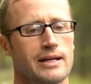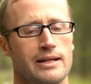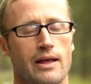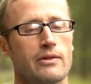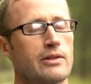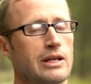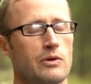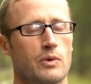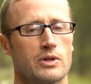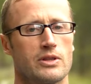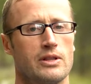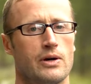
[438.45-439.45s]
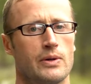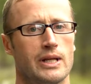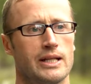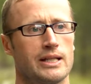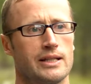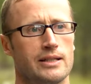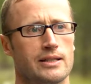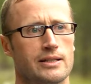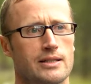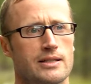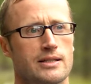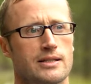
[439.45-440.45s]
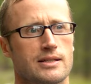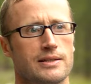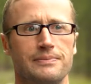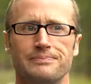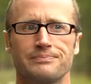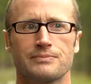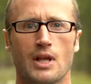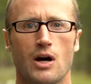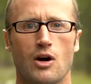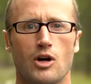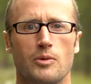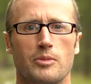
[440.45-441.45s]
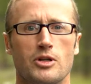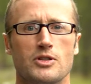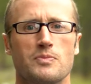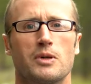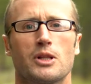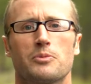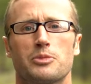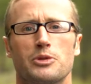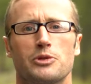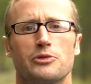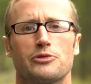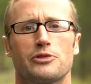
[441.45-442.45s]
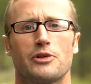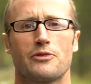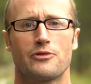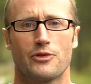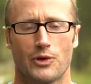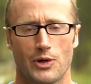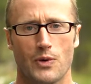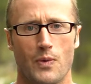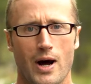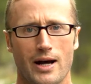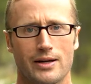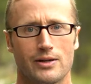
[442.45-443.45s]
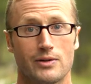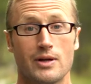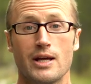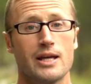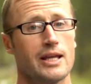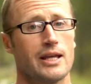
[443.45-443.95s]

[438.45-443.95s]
Another thing worth noting is armor is bulletproof for a while.